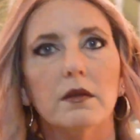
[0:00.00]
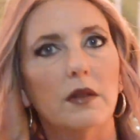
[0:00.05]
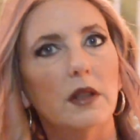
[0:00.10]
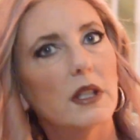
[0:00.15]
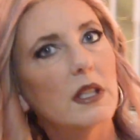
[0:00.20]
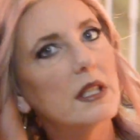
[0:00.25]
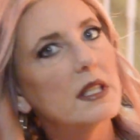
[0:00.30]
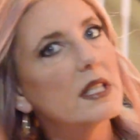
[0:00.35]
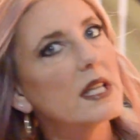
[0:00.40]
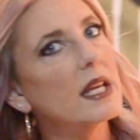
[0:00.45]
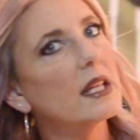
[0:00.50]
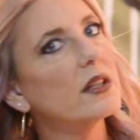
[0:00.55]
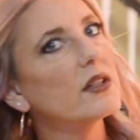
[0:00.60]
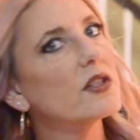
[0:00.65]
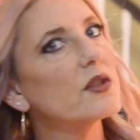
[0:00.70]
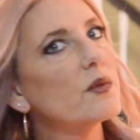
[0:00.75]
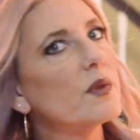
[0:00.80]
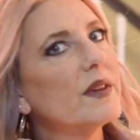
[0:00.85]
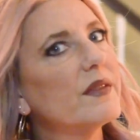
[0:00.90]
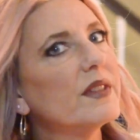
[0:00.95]
I'm gonna Taylor
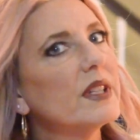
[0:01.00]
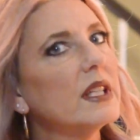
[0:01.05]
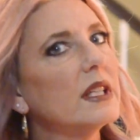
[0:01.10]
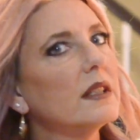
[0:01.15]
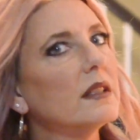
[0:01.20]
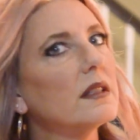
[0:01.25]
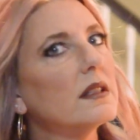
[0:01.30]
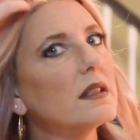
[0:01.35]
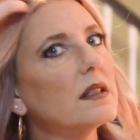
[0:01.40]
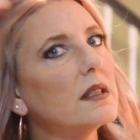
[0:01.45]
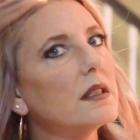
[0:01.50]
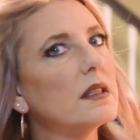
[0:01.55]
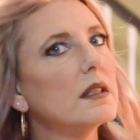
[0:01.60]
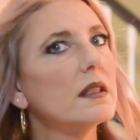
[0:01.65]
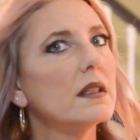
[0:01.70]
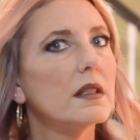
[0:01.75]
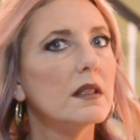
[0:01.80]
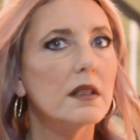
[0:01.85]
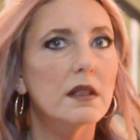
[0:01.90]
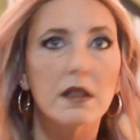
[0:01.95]
Swift it and
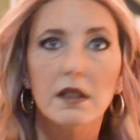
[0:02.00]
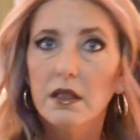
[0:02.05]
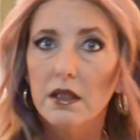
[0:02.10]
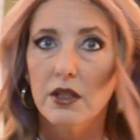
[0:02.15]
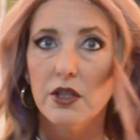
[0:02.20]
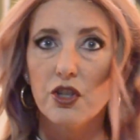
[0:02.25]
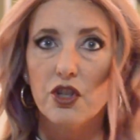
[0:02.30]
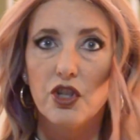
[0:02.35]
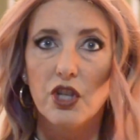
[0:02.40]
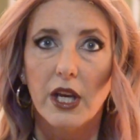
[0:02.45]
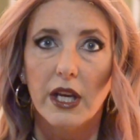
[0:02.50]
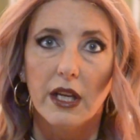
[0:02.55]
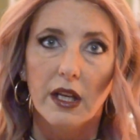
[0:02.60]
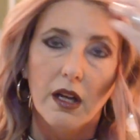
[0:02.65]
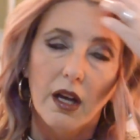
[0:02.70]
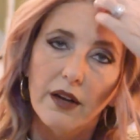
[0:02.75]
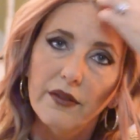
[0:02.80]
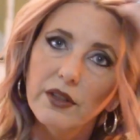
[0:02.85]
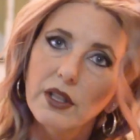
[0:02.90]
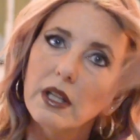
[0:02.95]
shake it
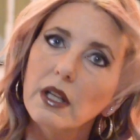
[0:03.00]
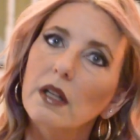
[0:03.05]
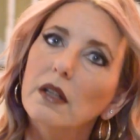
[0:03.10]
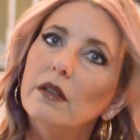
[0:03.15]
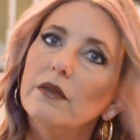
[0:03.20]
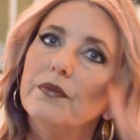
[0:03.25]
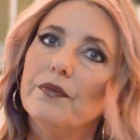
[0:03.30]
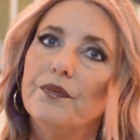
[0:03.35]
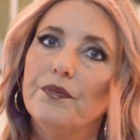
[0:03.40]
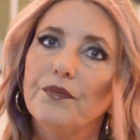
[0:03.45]
off a little.